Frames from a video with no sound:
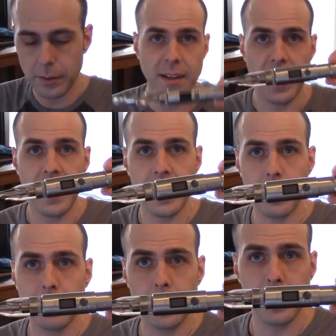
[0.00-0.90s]
Today I'm
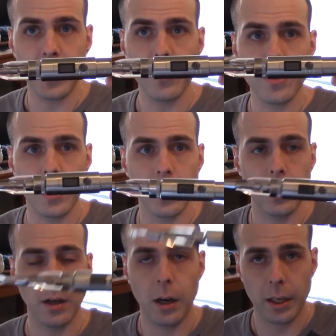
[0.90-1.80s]
going to be
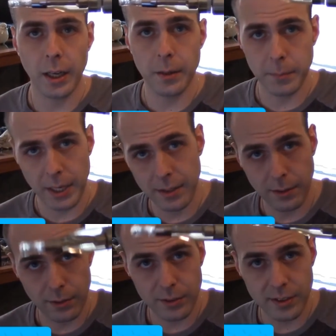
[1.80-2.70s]
using, again, my
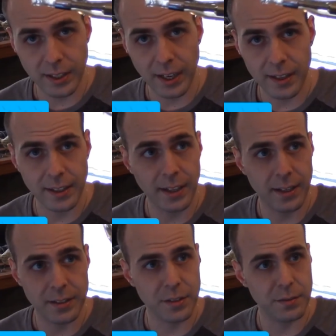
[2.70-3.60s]
little Sigelei.
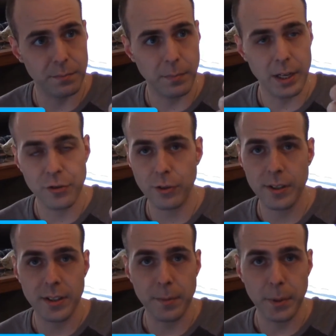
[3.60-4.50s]
It's my
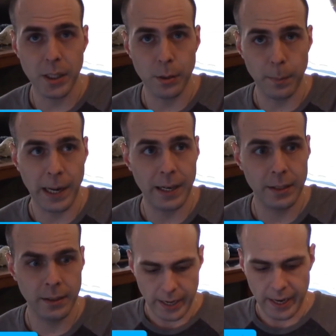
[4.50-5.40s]
trusty beater mod
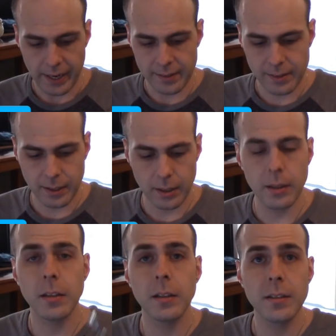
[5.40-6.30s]
at
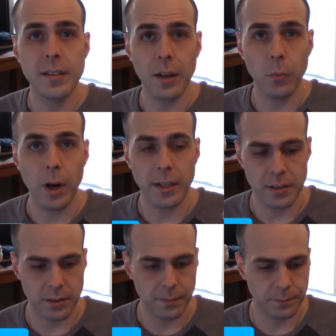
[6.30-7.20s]
10
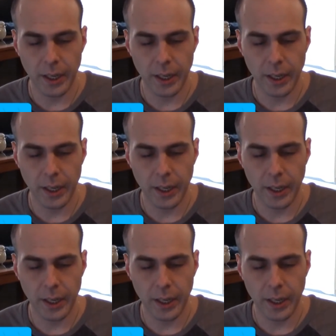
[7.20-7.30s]
watts.